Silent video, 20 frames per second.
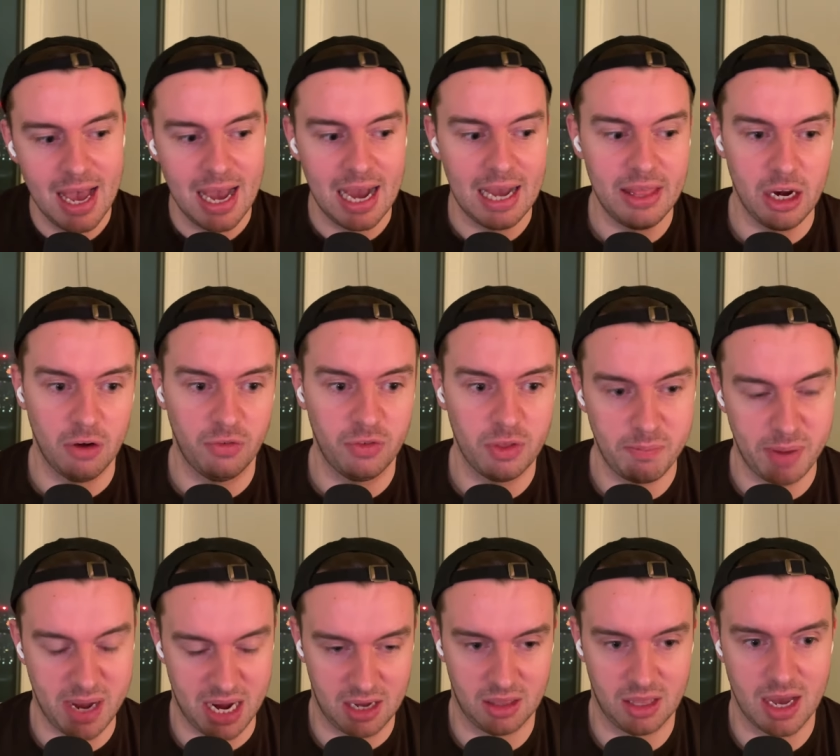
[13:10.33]
And then off the
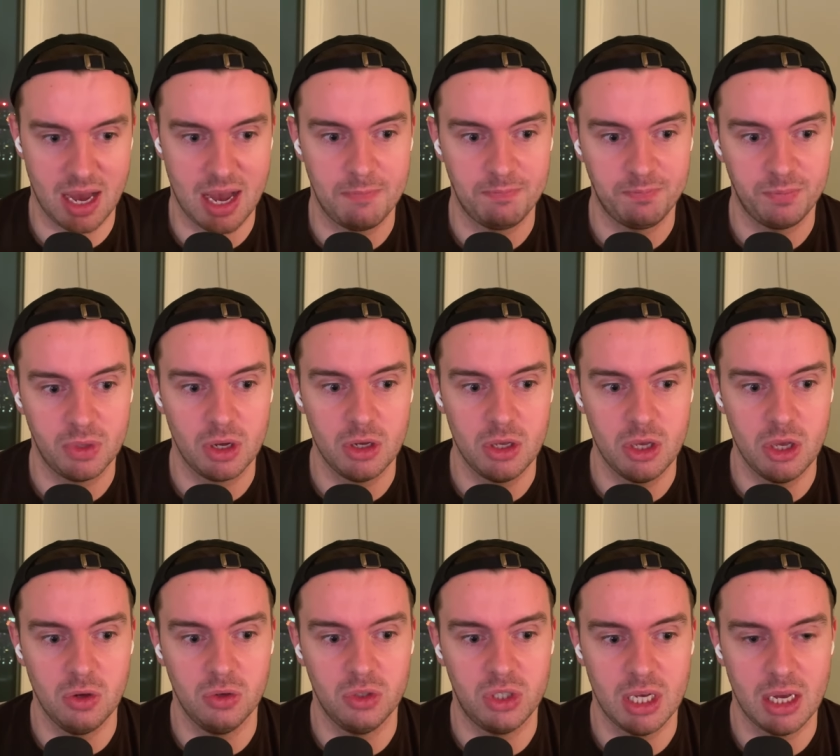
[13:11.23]
back of that,
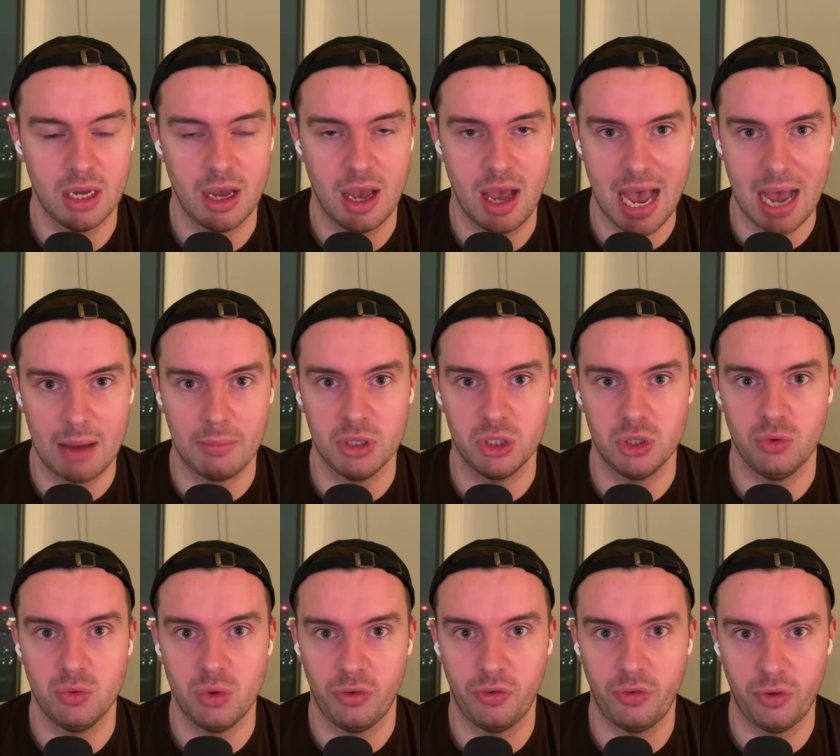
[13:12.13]
using
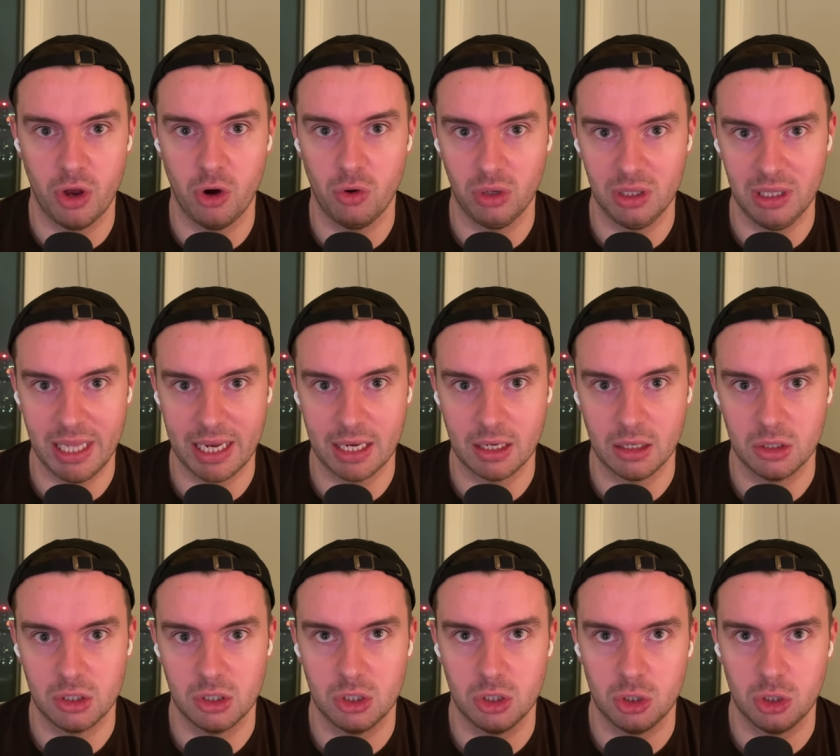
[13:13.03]
Amazon referral links